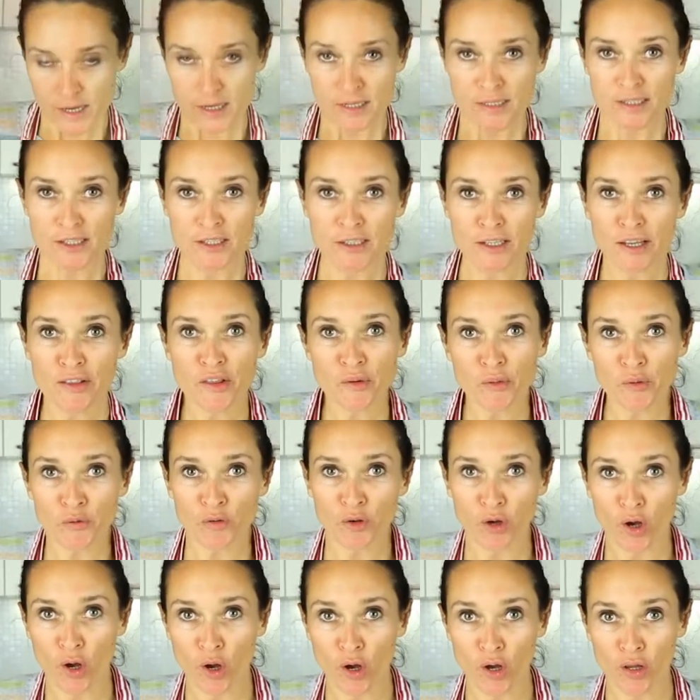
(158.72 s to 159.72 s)
So now that we've
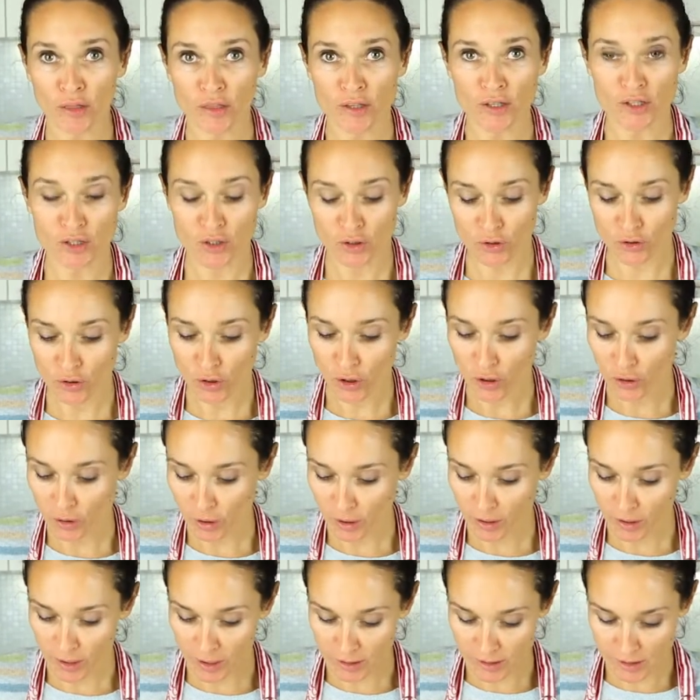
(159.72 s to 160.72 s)
got the 2
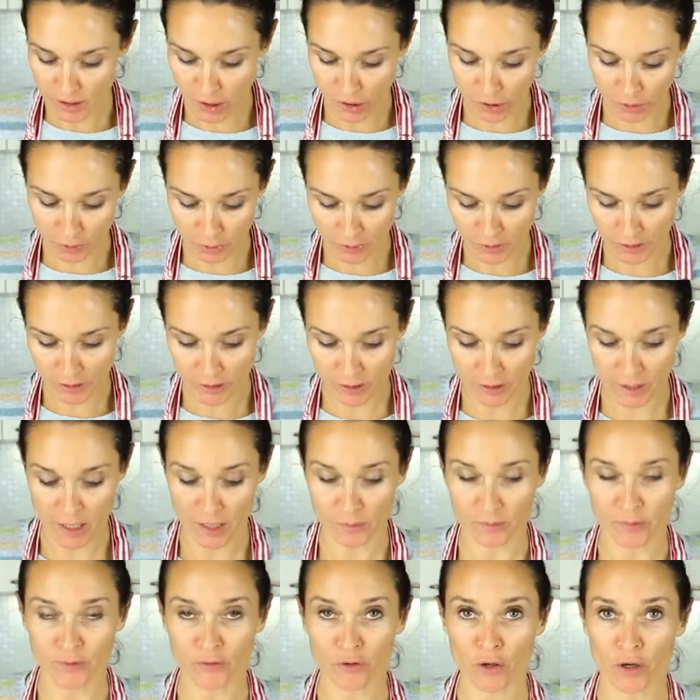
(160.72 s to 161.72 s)
coconuts open and
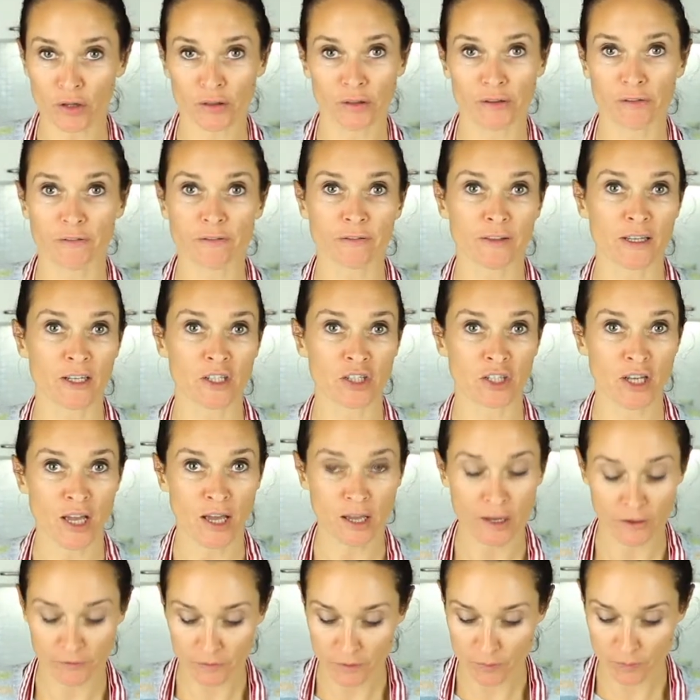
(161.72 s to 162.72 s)
we've got the flesh
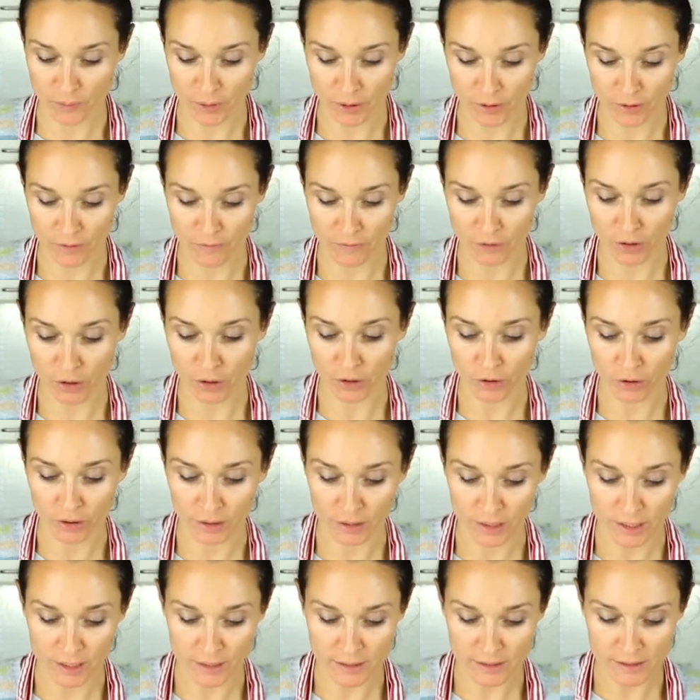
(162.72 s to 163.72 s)
out from both of the
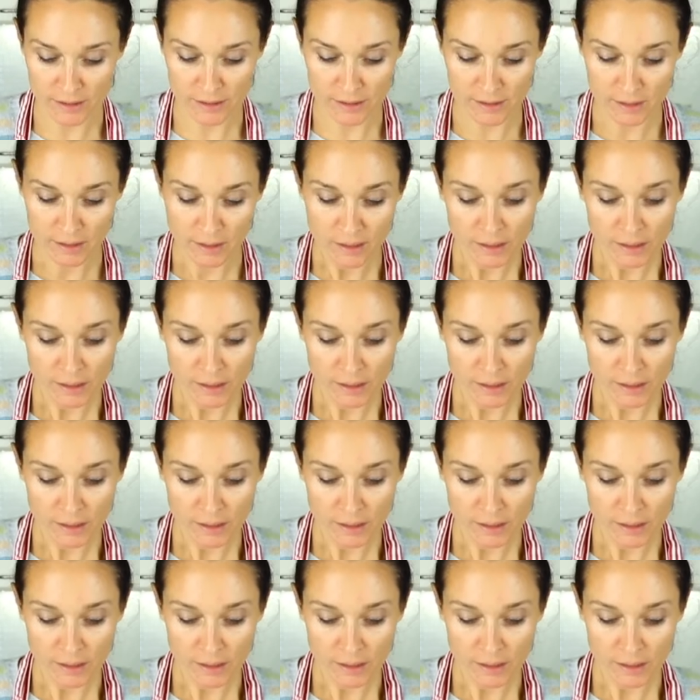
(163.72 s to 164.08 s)
coconuts